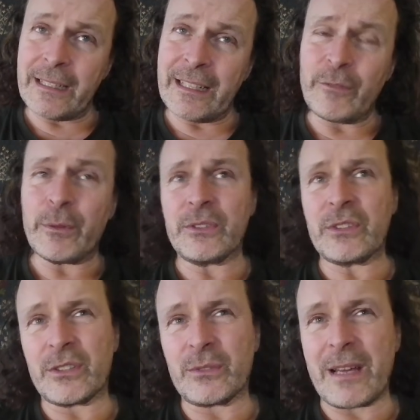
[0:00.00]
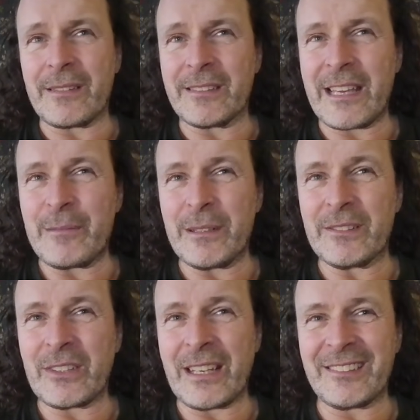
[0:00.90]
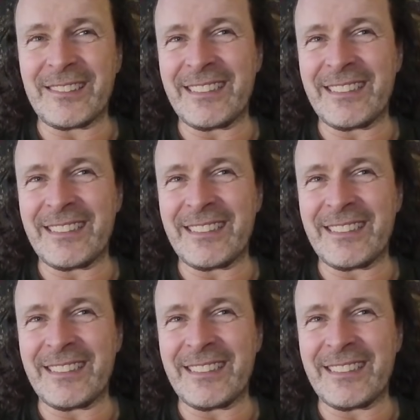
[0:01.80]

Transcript: and everybody sits around the table and says,